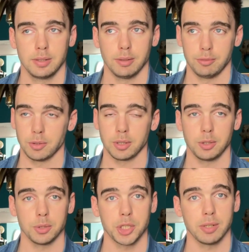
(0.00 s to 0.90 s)
Don't feel like
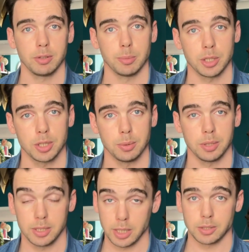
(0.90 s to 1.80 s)
you're achieving much now with
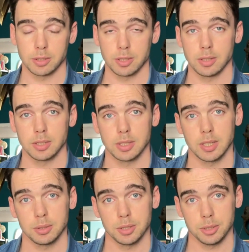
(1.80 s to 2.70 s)
your TikTok dances
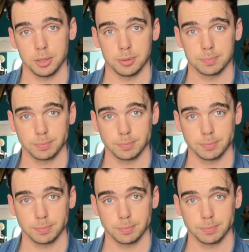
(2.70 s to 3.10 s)
now, do you?